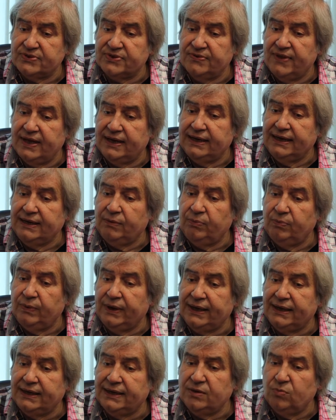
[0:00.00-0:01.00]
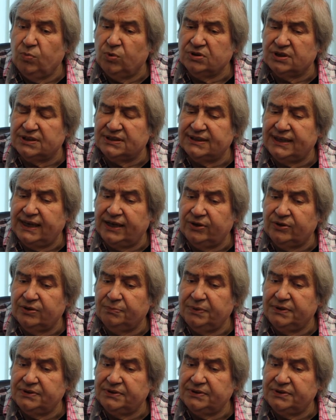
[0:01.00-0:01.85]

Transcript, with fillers: and then he he didn't want to stay on,